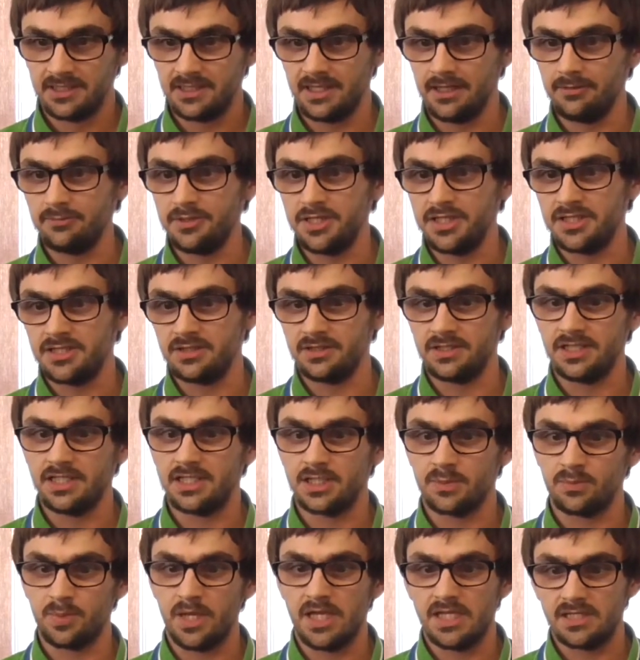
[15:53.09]
That means you'll need
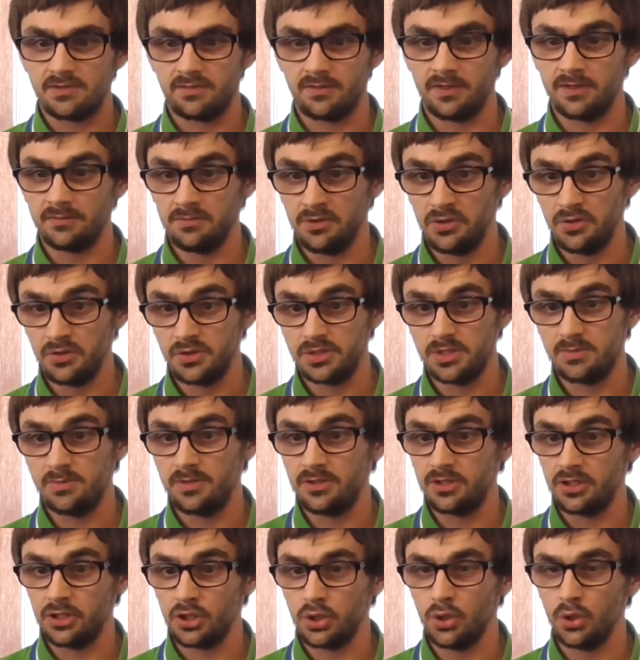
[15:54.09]
space for them all to
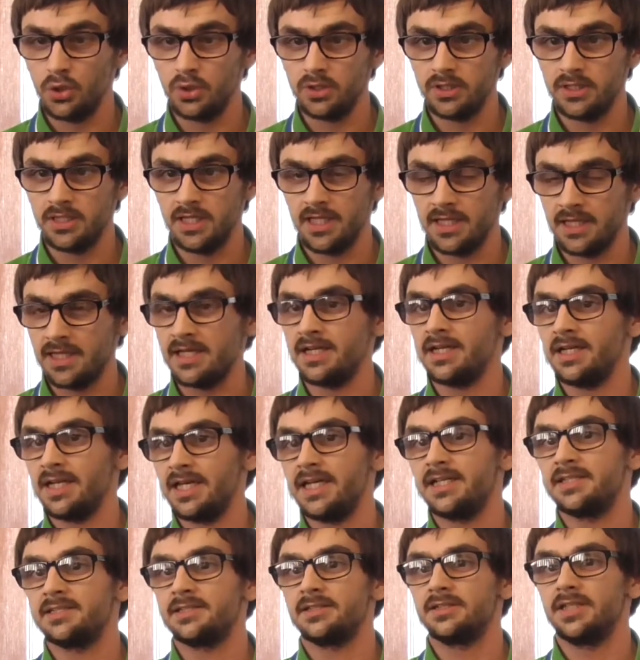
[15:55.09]
be recorded and then
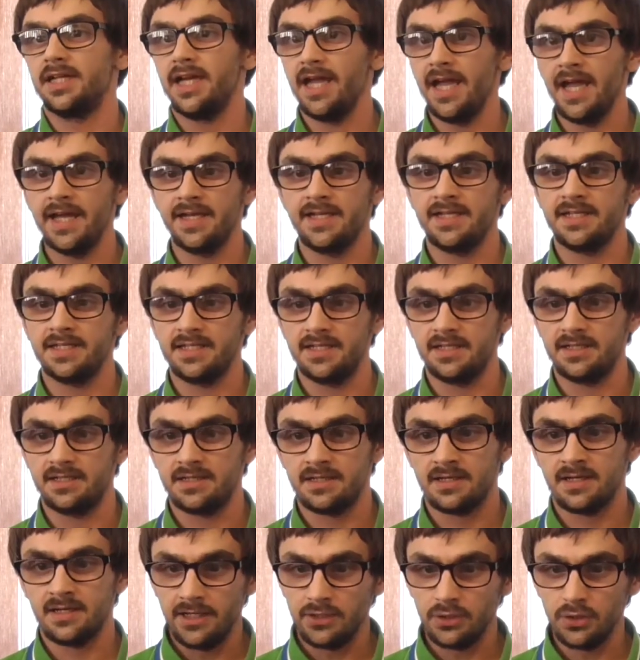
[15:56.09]
later edited.
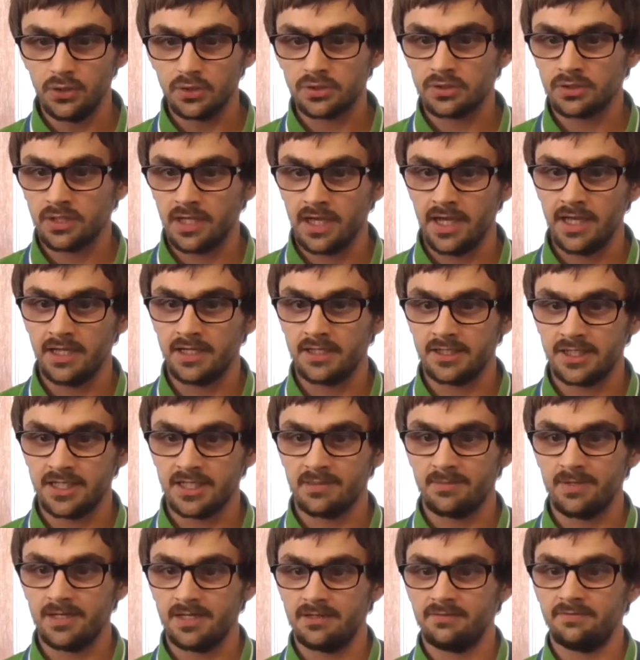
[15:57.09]
I'd also highly
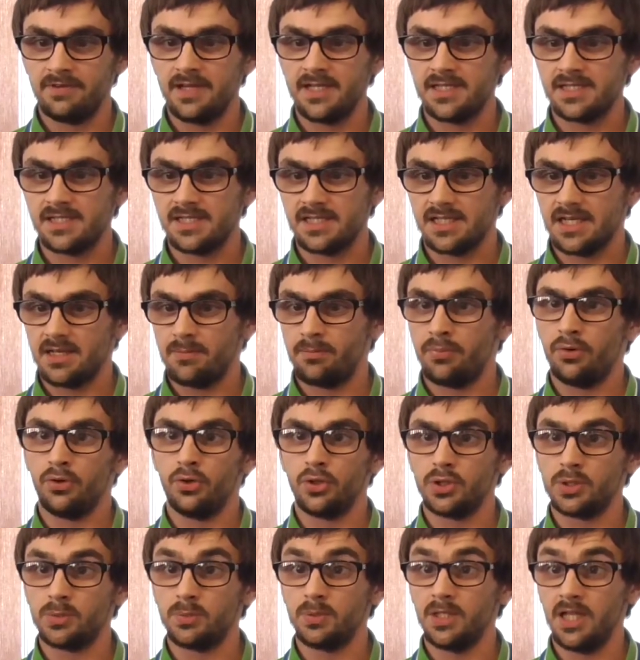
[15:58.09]
recommend investing in a
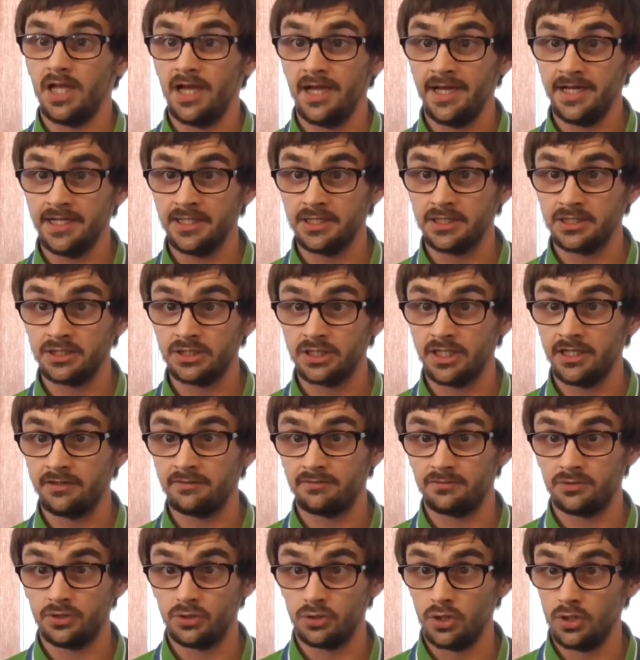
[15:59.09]
portable hard
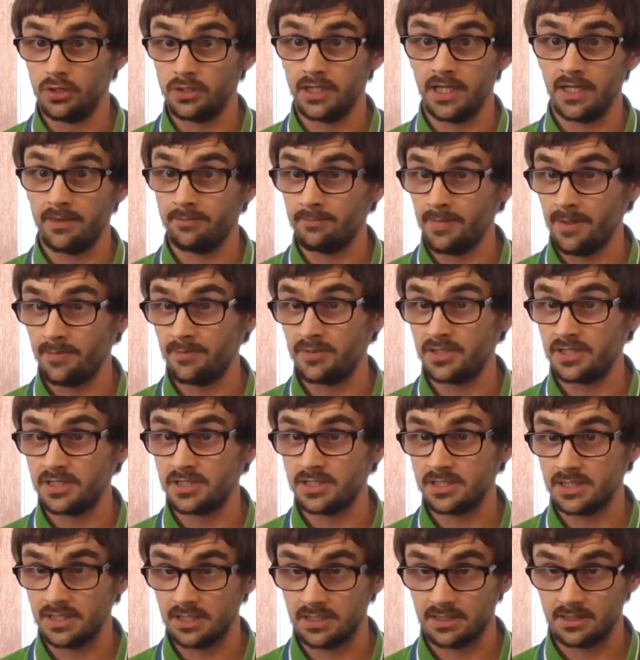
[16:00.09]
drive. Do not get a memory
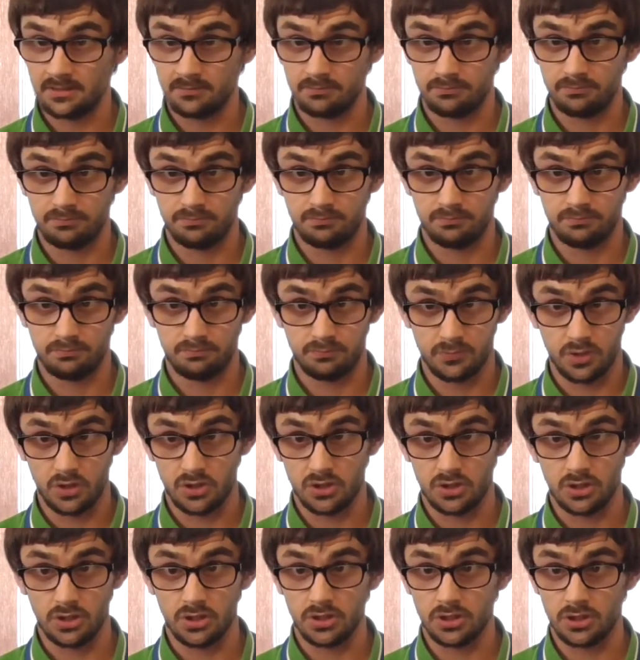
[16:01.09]
stick.
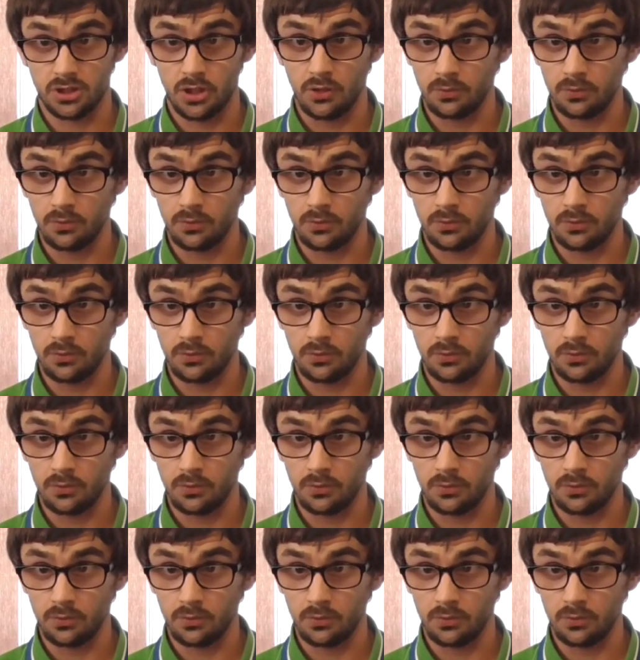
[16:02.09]
Just